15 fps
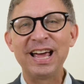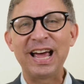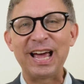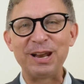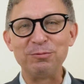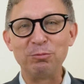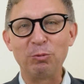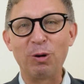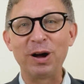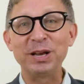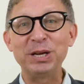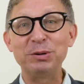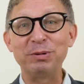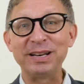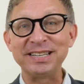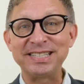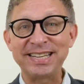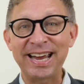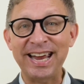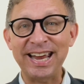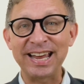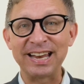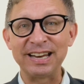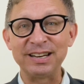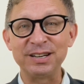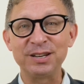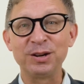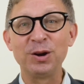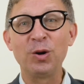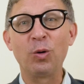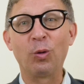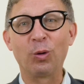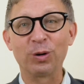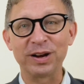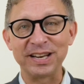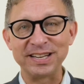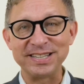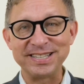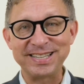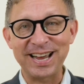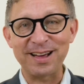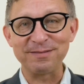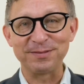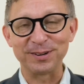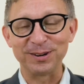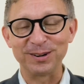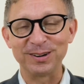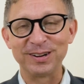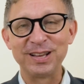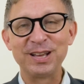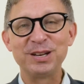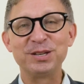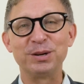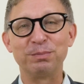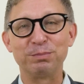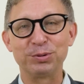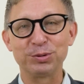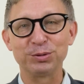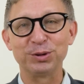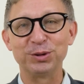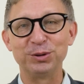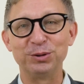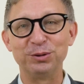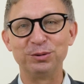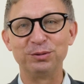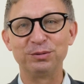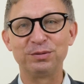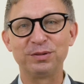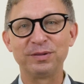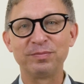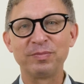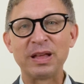and what you intend or endeavor to prove.